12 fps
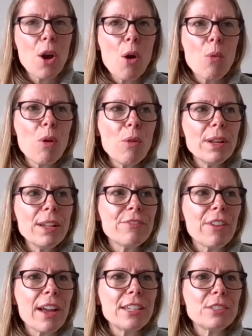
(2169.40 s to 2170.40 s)
What
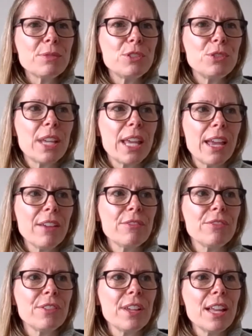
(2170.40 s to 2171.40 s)
advice would you
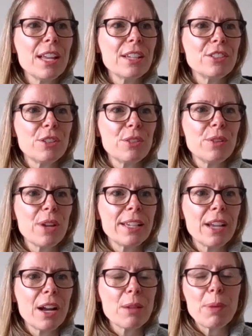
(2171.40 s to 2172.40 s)
give to a
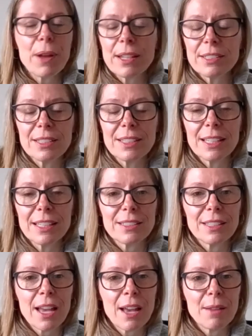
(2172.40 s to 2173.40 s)
young person
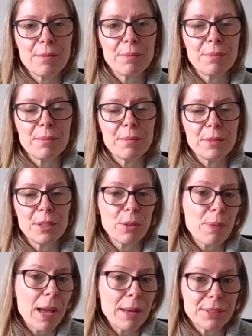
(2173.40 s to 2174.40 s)
that's,
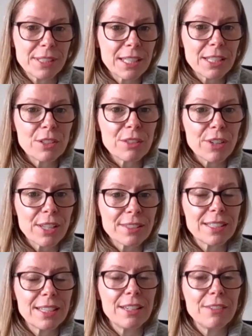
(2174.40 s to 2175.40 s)
perhaps still at
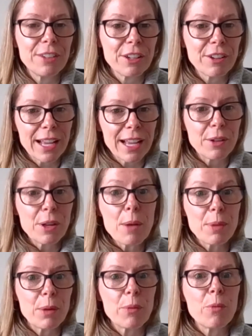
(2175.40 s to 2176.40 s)
university, figuring
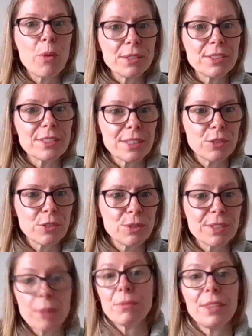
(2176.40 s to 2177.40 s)
out, but wants to do
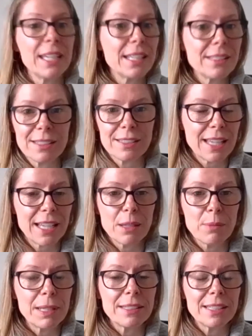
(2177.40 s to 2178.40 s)
something in
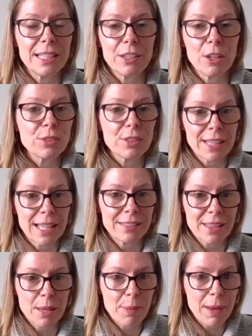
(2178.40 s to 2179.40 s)
sustainability, knows that that's
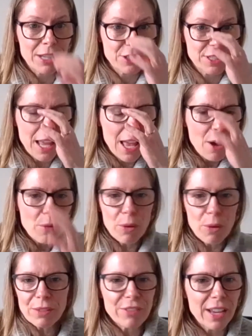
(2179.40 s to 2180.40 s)
their passion?
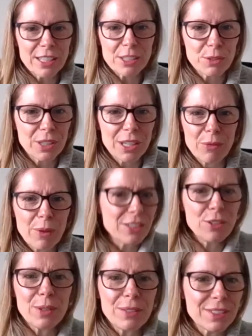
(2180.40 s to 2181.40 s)
What advice would you give? Where
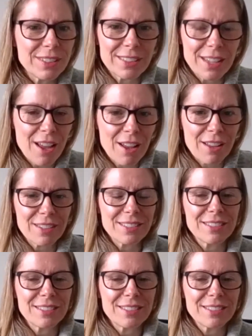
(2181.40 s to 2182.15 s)
do you even start?